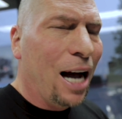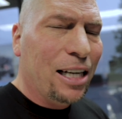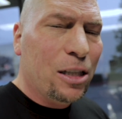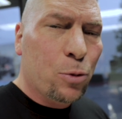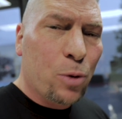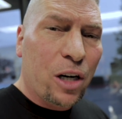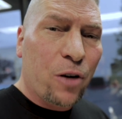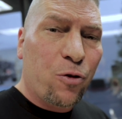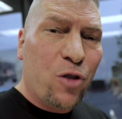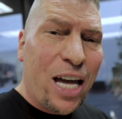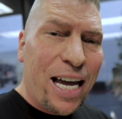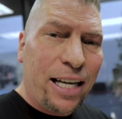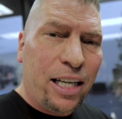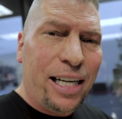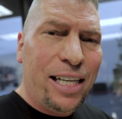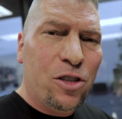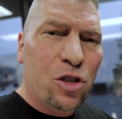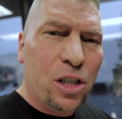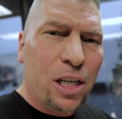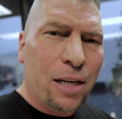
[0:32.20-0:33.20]
I just wanna thank
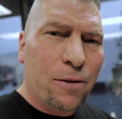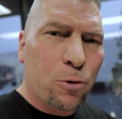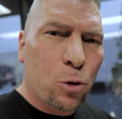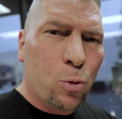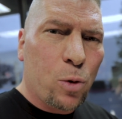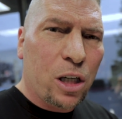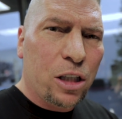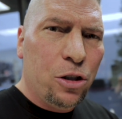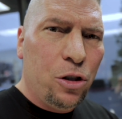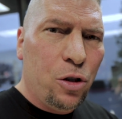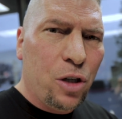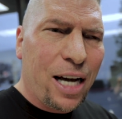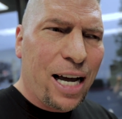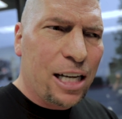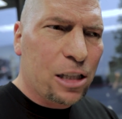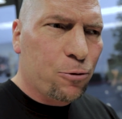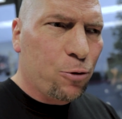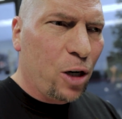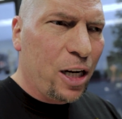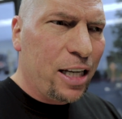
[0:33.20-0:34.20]
each and every one of you
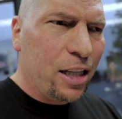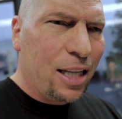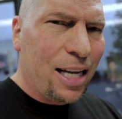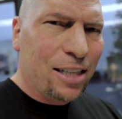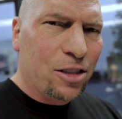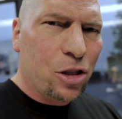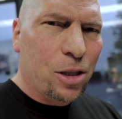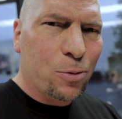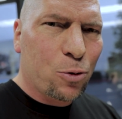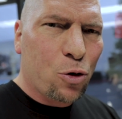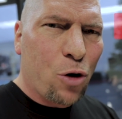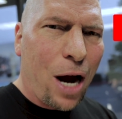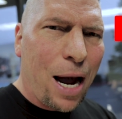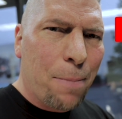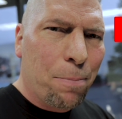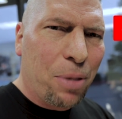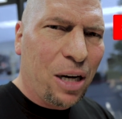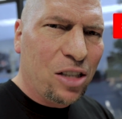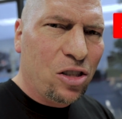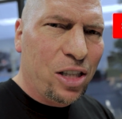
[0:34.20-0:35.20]
guys for hitting that
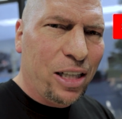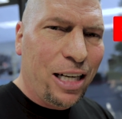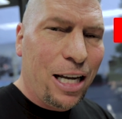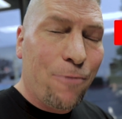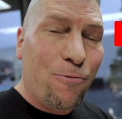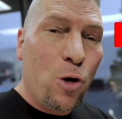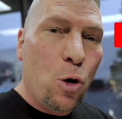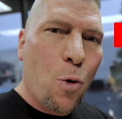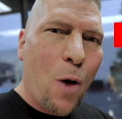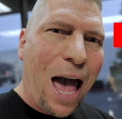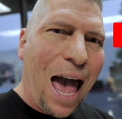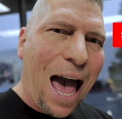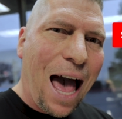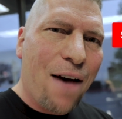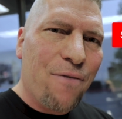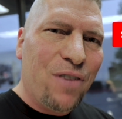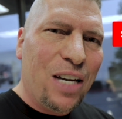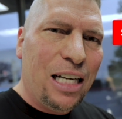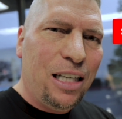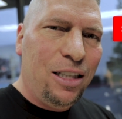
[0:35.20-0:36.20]
subscribe button. If you
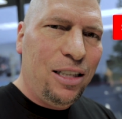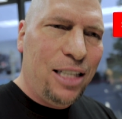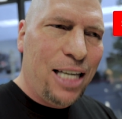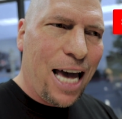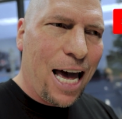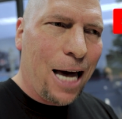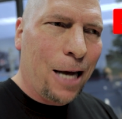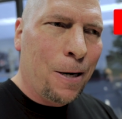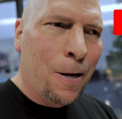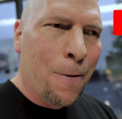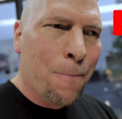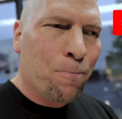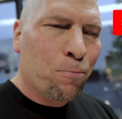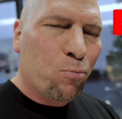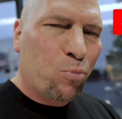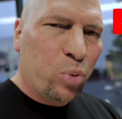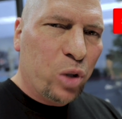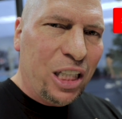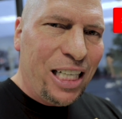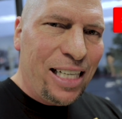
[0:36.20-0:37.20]
haven't yet,
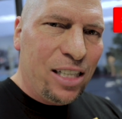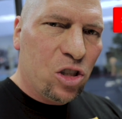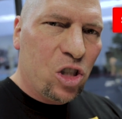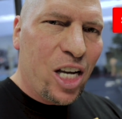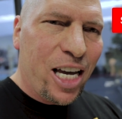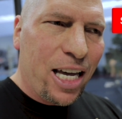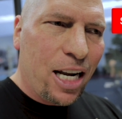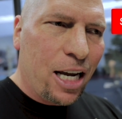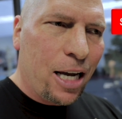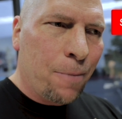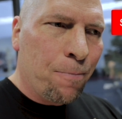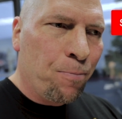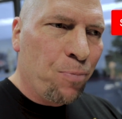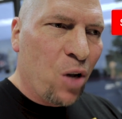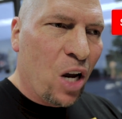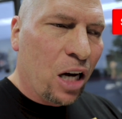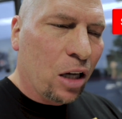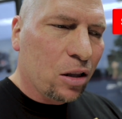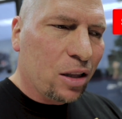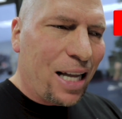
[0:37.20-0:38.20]
please hit it.
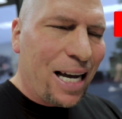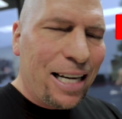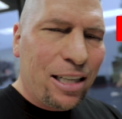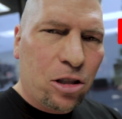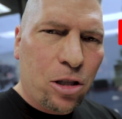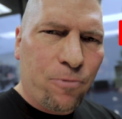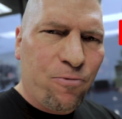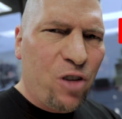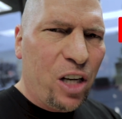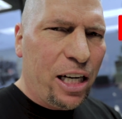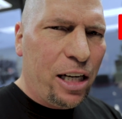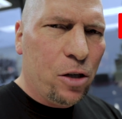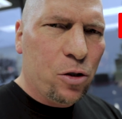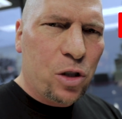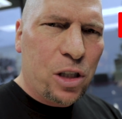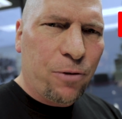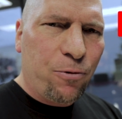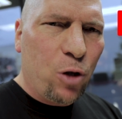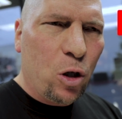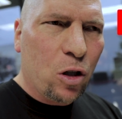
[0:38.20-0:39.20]
Like the
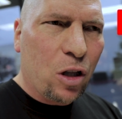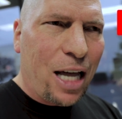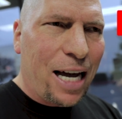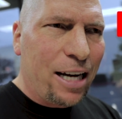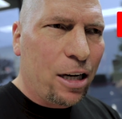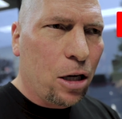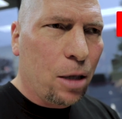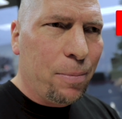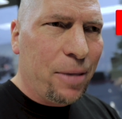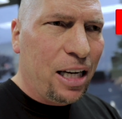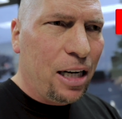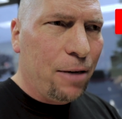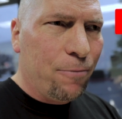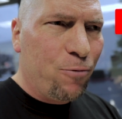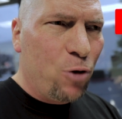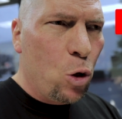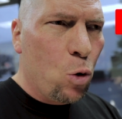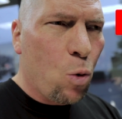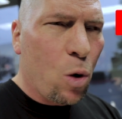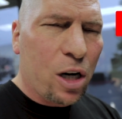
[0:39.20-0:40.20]
videos if you like them, and
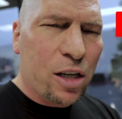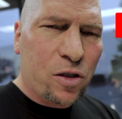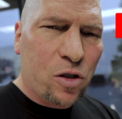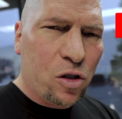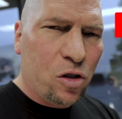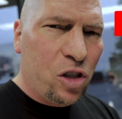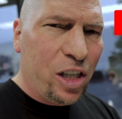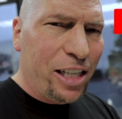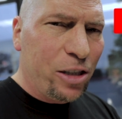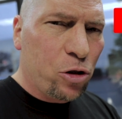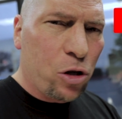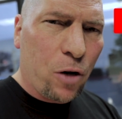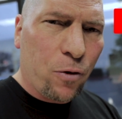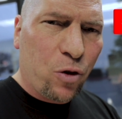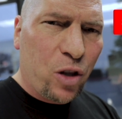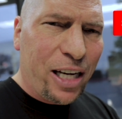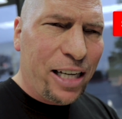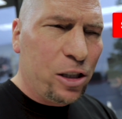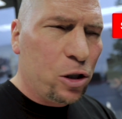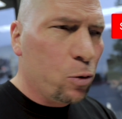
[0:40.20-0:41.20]
if you want us to teach on
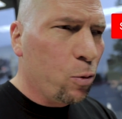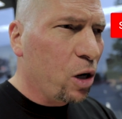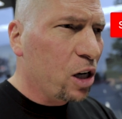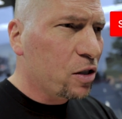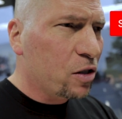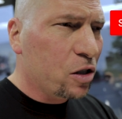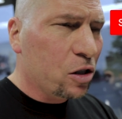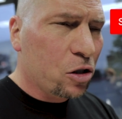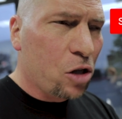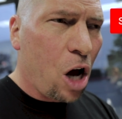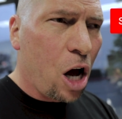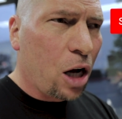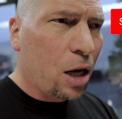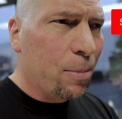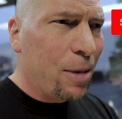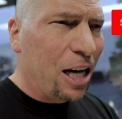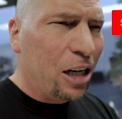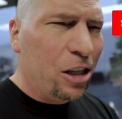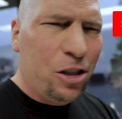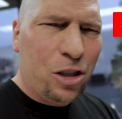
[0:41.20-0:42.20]
things you want us to talk
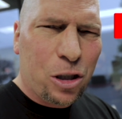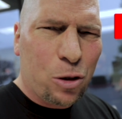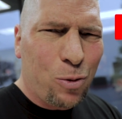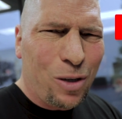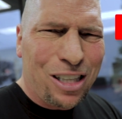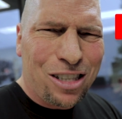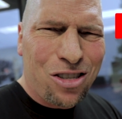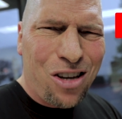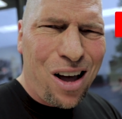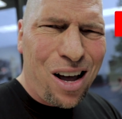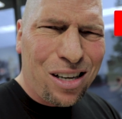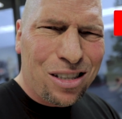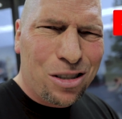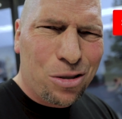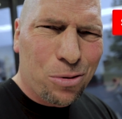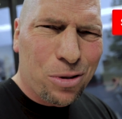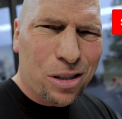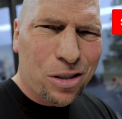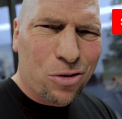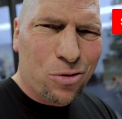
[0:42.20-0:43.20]
about, you just wanna talk
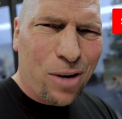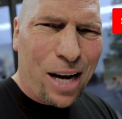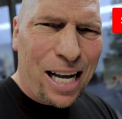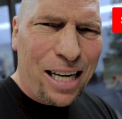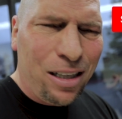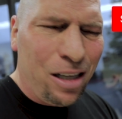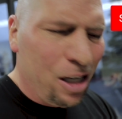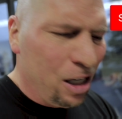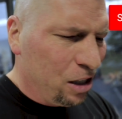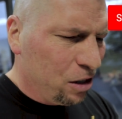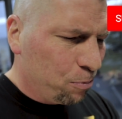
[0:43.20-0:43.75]
to us, right?